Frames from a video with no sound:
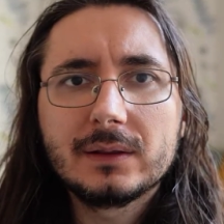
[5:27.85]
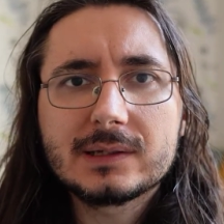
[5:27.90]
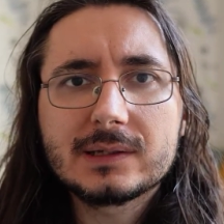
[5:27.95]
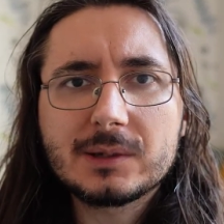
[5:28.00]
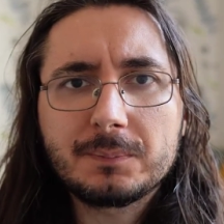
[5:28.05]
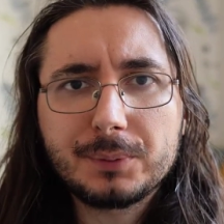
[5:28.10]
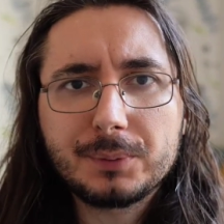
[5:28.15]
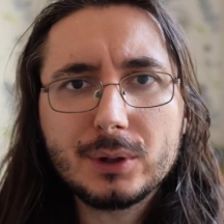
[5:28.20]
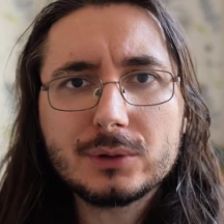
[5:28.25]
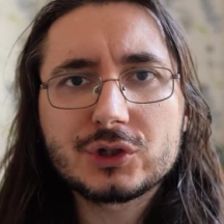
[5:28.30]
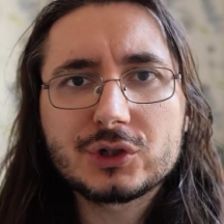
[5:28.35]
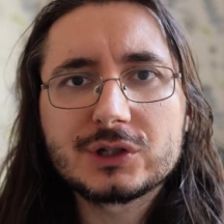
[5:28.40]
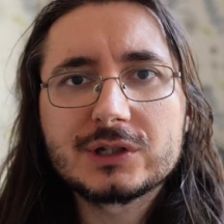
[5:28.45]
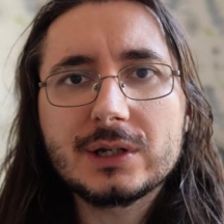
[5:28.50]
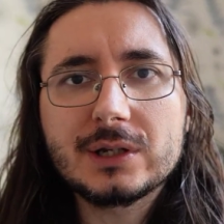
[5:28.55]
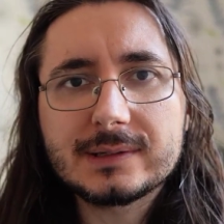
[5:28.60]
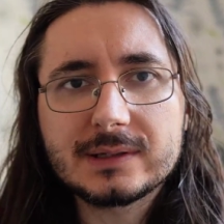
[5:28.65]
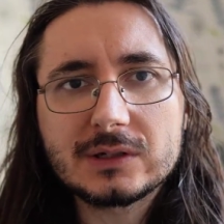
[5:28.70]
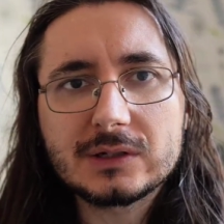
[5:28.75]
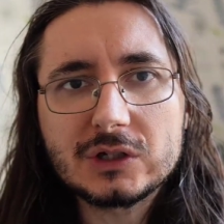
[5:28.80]
This approach
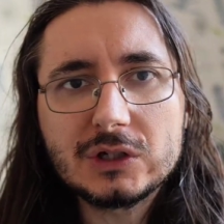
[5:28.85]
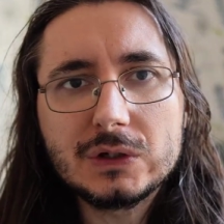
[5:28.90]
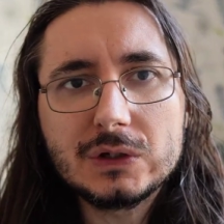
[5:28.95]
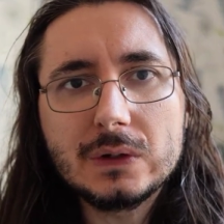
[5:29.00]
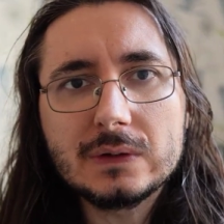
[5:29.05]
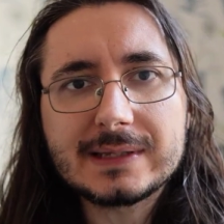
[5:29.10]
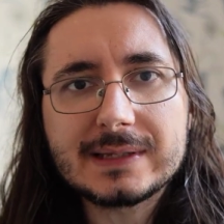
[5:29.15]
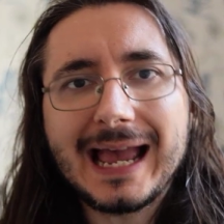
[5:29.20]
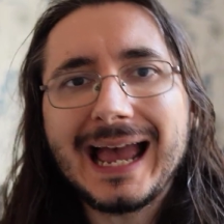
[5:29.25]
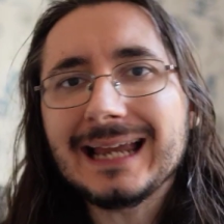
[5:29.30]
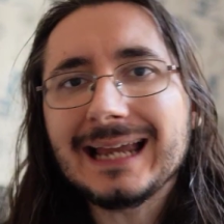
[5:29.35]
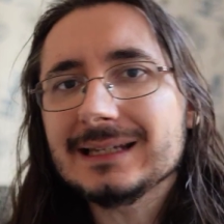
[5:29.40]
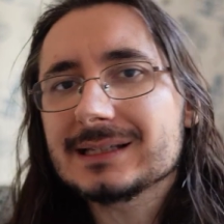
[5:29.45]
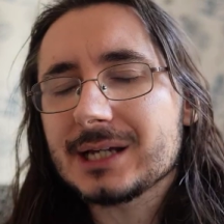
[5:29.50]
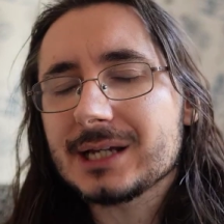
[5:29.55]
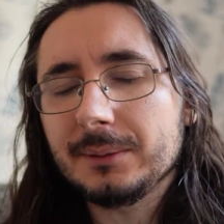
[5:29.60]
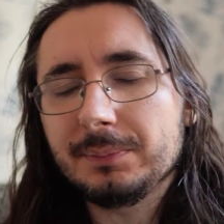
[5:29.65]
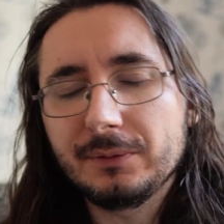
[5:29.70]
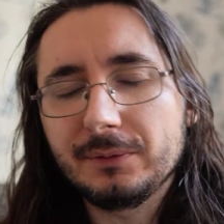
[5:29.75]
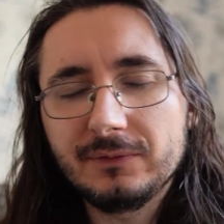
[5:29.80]
doesn't use any
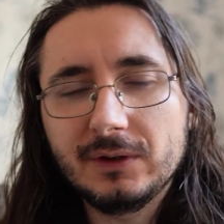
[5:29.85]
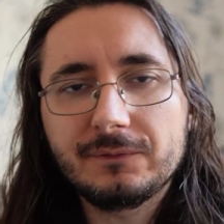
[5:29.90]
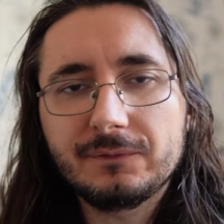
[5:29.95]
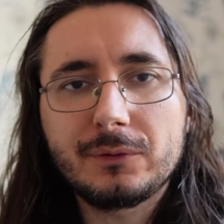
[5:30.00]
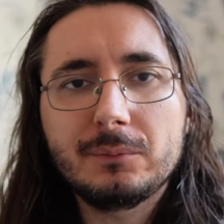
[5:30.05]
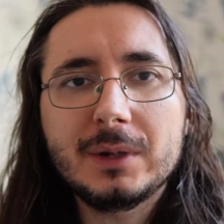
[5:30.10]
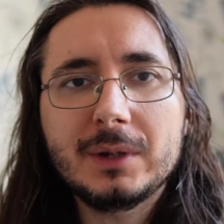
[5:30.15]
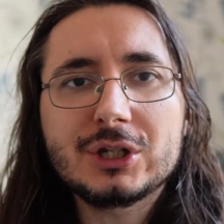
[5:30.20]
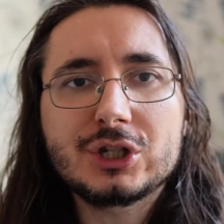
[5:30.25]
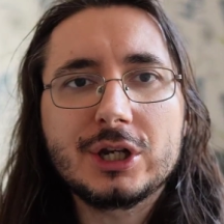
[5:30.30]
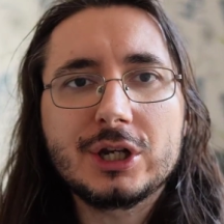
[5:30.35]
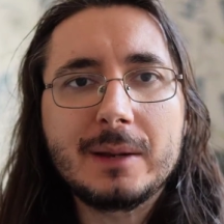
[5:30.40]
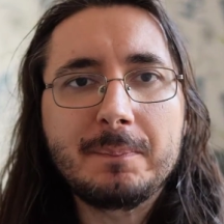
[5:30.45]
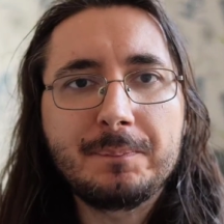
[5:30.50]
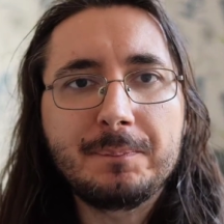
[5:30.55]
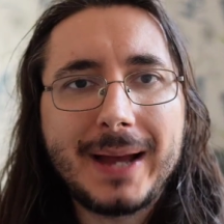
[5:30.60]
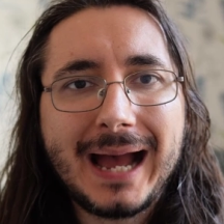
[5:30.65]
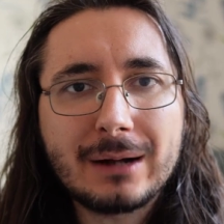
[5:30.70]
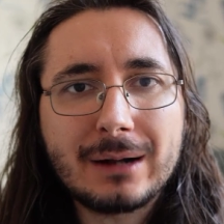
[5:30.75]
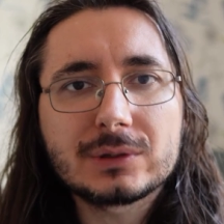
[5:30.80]
type of information
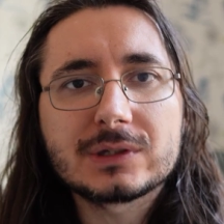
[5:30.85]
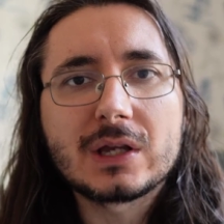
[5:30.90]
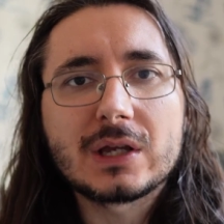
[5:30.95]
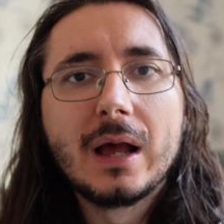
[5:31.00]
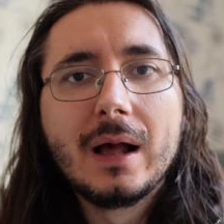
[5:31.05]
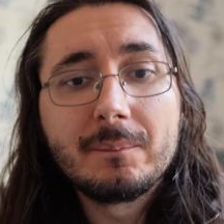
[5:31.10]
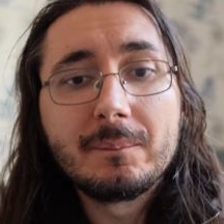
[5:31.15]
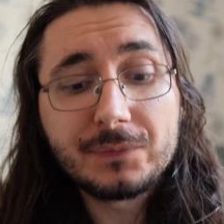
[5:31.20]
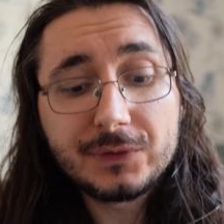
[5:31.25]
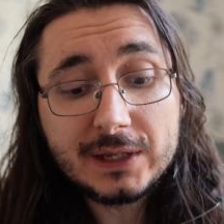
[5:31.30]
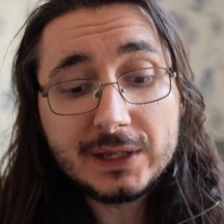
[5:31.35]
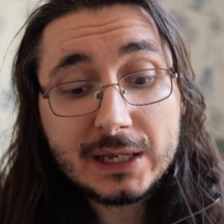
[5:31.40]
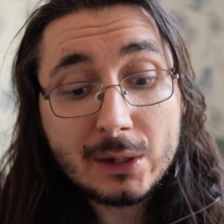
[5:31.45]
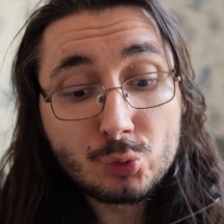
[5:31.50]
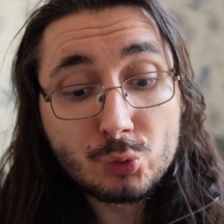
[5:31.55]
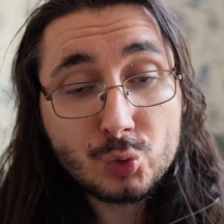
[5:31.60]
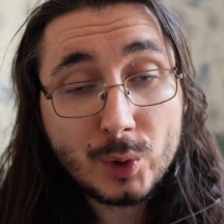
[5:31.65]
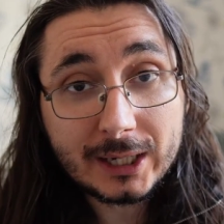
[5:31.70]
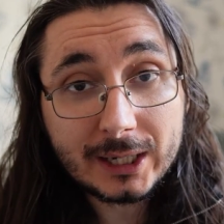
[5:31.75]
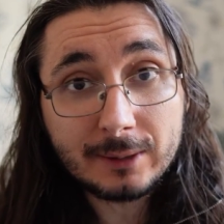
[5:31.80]
about the
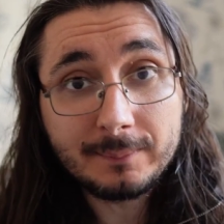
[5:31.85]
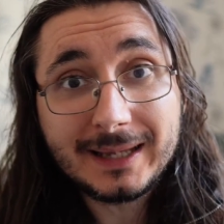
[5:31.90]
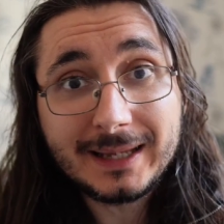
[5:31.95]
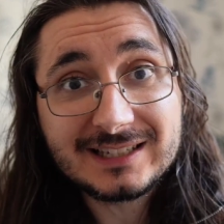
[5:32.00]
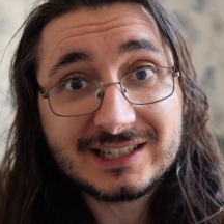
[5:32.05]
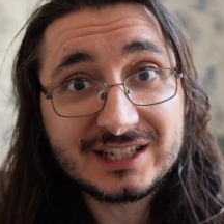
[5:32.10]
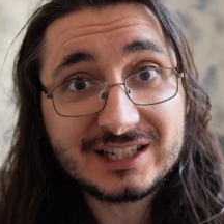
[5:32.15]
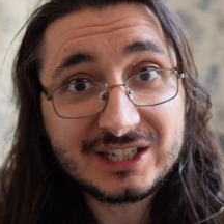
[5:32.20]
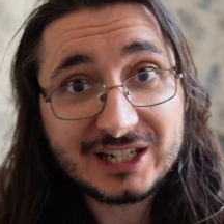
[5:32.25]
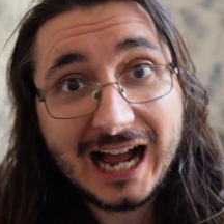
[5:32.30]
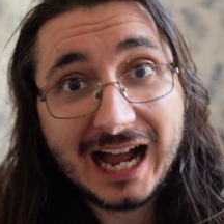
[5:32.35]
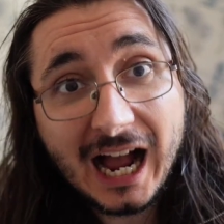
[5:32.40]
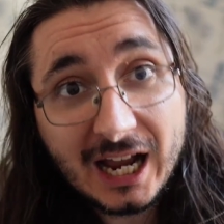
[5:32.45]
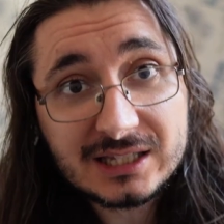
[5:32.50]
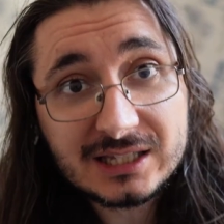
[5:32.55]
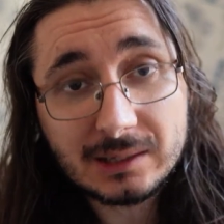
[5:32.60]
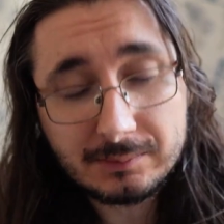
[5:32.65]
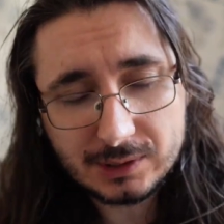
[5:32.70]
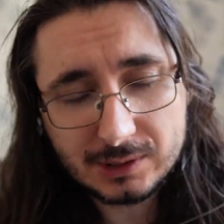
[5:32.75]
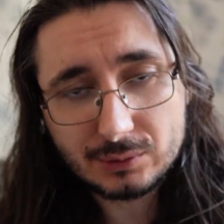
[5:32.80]
recommended
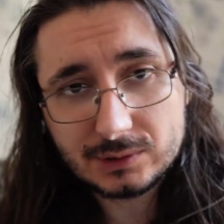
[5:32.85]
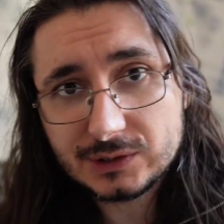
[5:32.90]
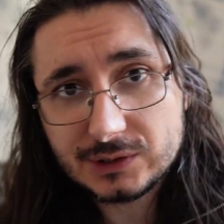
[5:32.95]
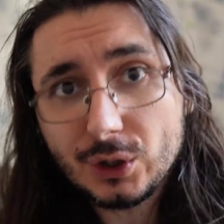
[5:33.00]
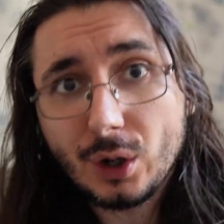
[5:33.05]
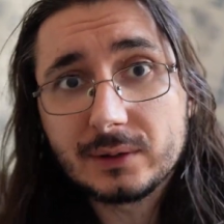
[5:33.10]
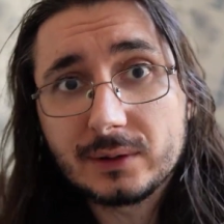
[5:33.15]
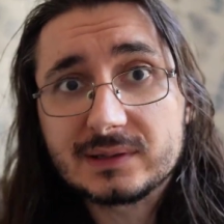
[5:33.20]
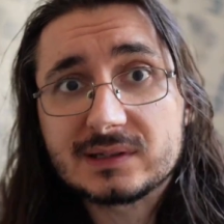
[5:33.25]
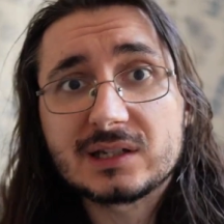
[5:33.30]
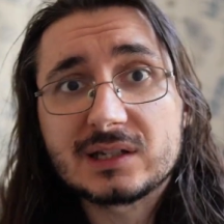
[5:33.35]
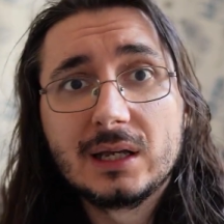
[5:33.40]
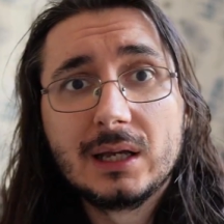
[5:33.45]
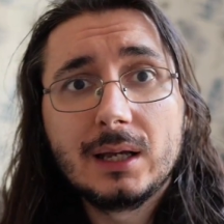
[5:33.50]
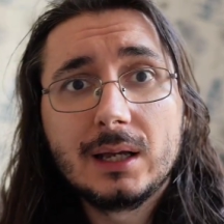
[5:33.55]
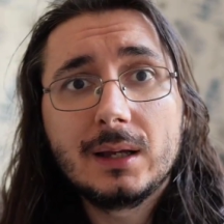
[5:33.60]
items or songs,